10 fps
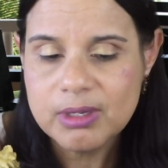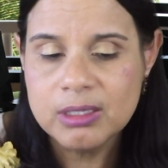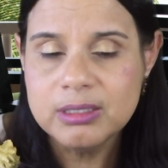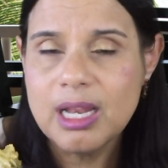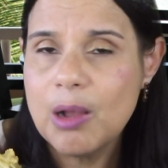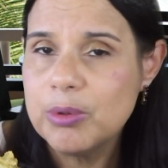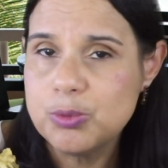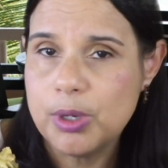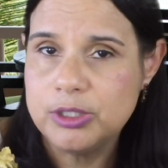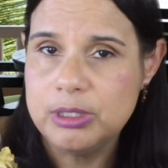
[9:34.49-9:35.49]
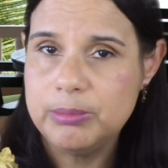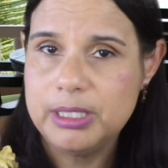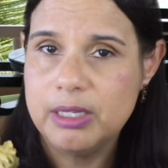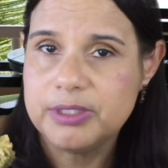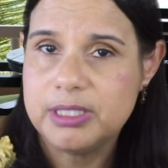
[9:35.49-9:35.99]
Until I was watching
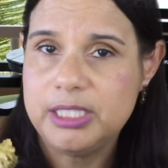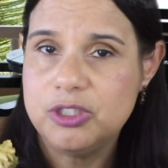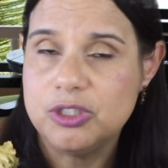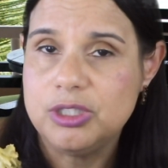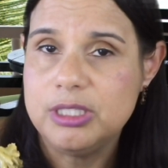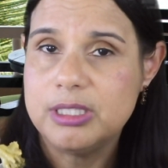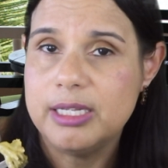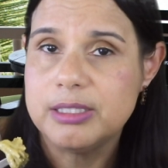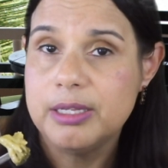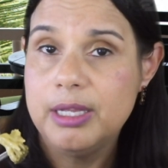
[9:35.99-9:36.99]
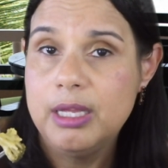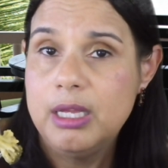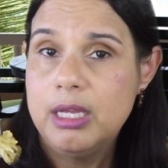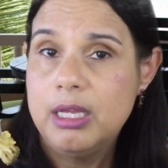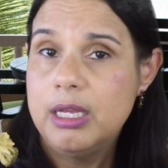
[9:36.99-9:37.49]
Belove's teach and she says,
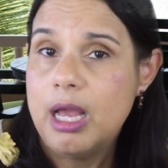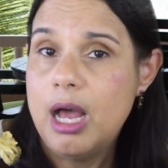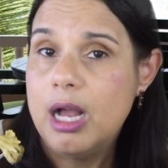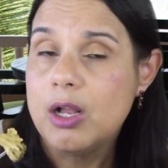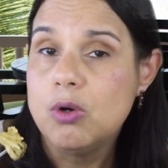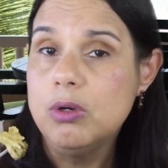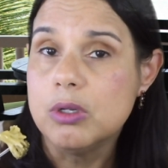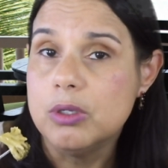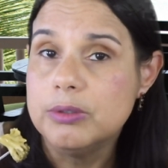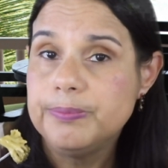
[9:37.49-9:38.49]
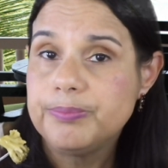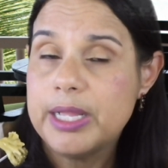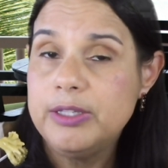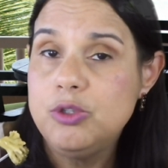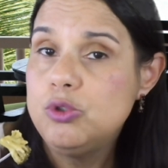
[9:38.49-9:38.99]
Google
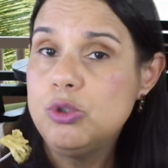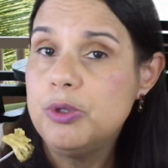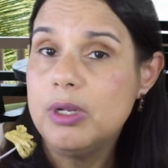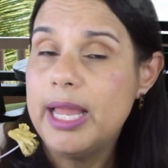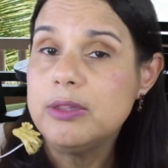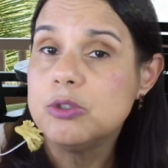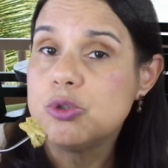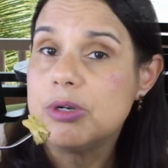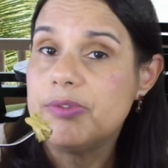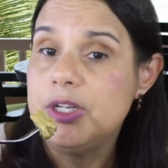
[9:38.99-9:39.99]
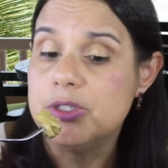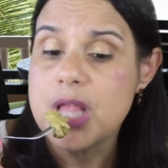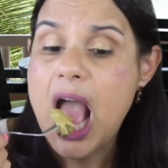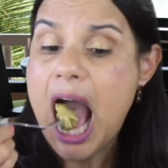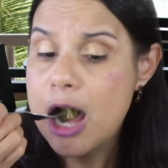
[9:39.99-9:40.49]
and YouTube don't like no short
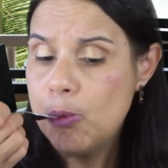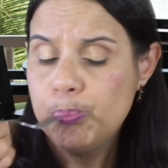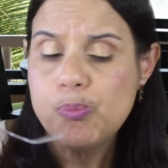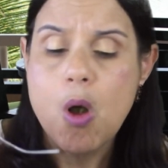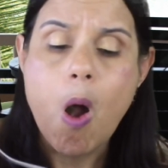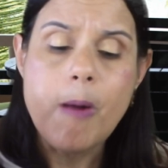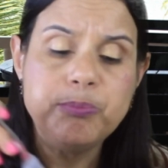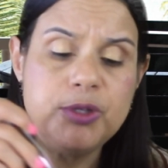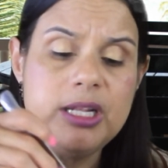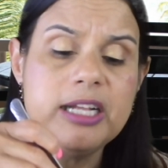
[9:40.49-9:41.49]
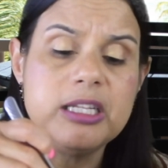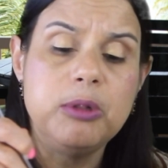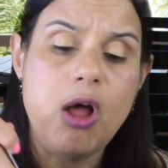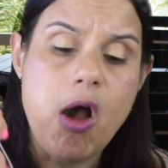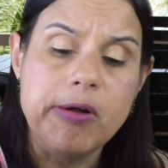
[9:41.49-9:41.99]
videos. They like
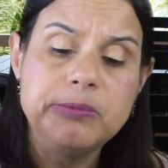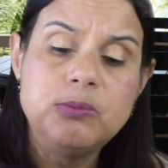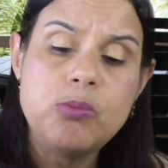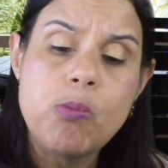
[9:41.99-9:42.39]
them long.